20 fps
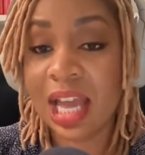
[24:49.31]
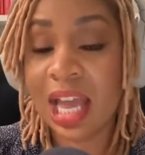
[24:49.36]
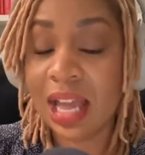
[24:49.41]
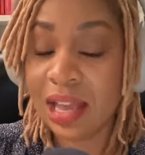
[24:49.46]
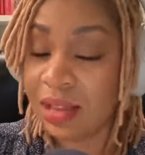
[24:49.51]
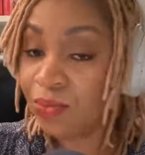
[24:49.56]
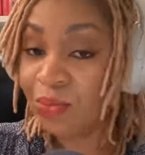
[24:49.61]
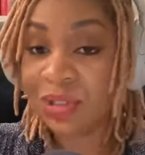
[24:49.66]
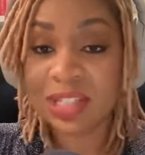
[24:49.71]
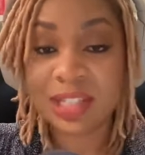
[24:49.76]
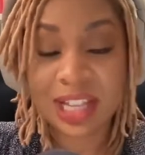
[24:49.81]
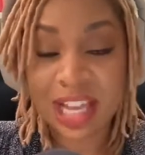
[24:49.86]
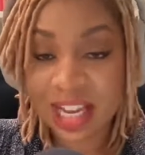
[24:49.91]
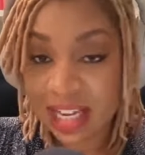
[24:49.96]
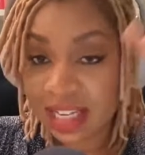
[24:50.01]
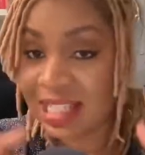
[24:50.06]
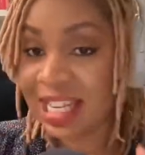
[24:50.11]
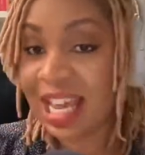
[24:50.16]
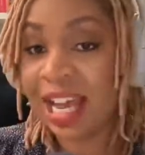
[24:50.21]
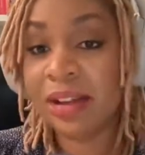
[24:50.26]
it was like
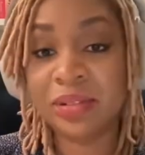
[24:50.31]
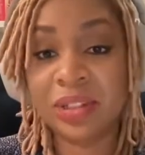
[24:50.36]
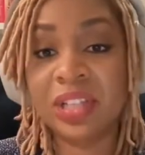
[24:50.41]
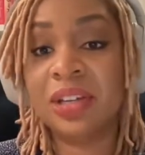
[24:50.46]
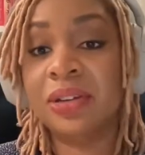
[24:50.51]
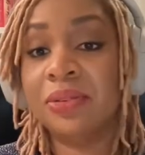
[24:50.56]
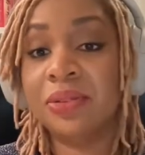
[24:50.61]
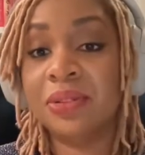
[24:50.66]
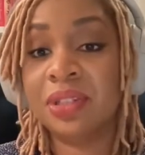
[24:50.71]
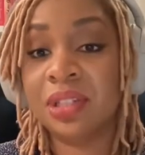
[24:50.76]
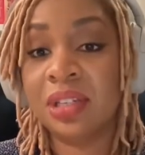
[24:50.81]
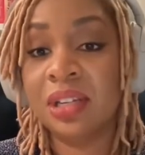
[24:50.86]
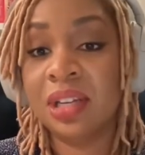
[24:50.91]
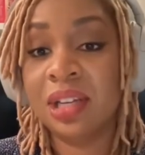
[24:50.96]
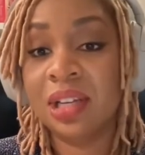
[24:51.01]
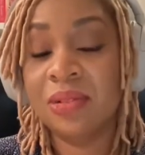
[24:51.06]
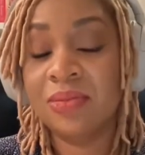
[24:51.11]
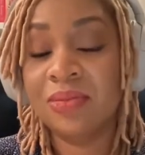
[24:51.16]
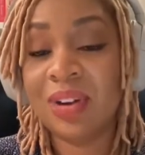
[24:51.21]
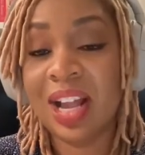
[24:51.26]
a download,
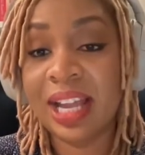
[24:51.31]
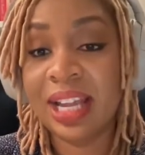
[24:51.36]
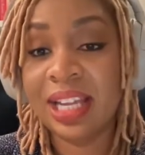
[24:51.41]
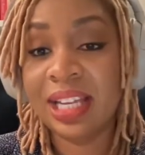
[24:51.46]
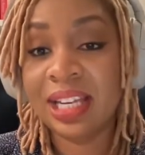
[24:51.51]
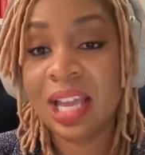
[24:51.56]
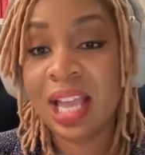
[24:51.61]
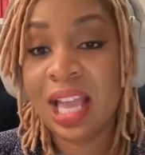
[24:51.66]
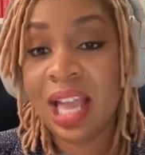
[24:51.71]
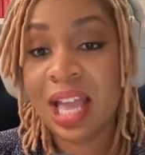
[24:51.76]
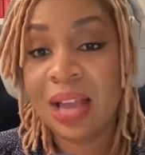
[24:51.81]
right?